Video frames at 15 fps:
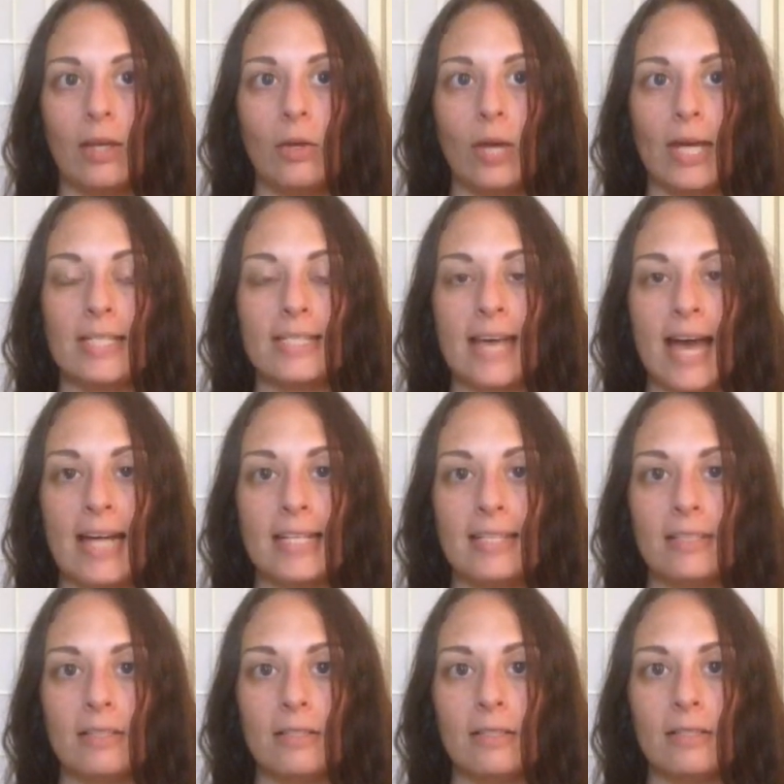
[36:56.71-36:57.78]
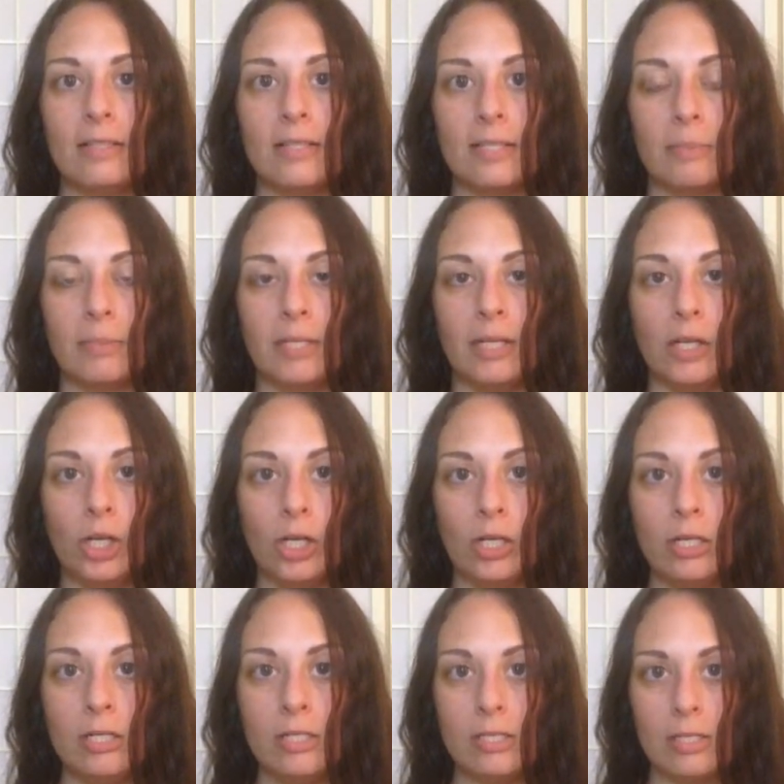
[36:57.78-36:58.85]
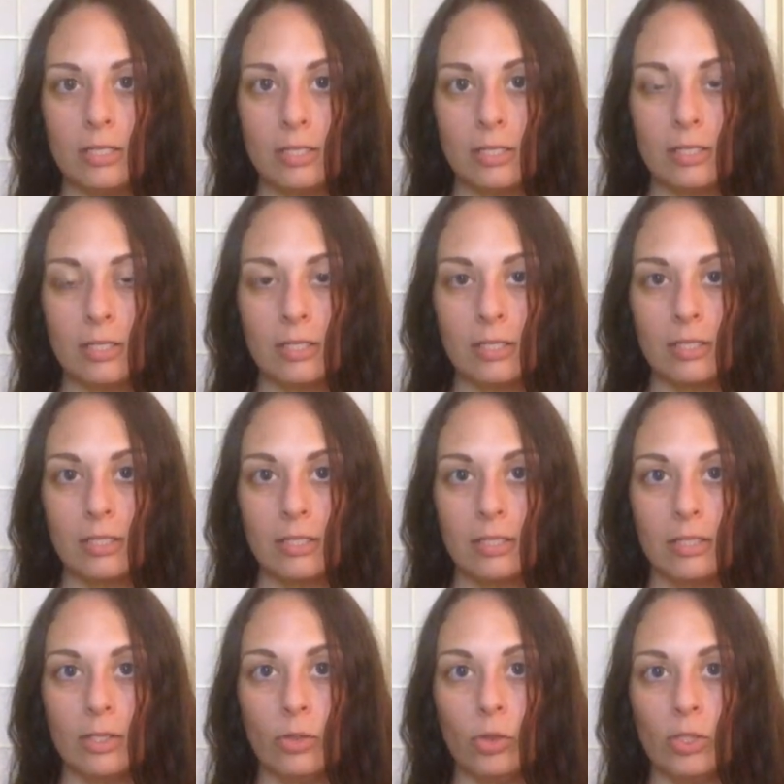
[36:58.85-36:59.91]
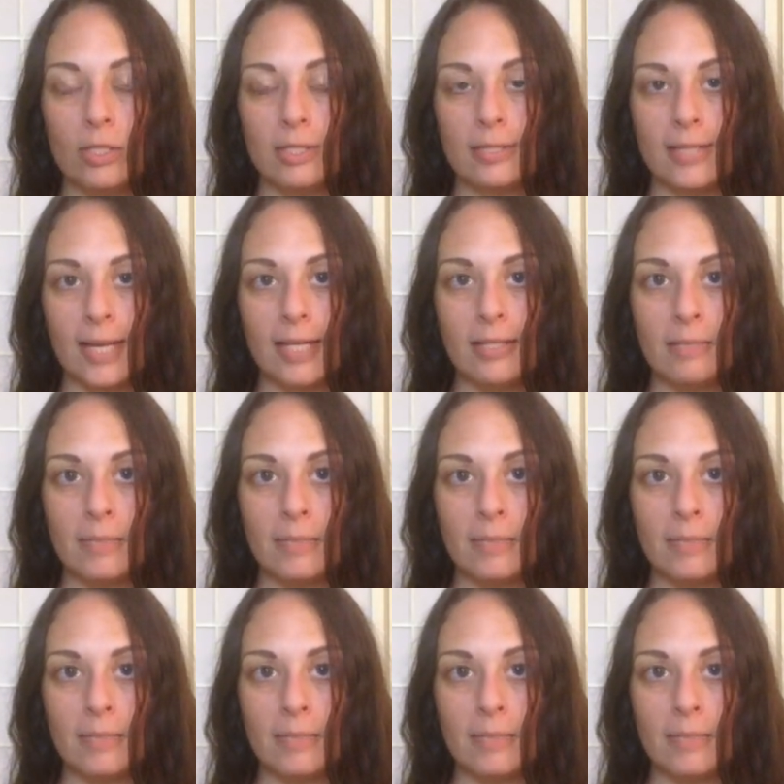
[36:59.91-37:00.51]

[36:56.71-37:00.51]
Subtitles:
As that disappears, you can stay in the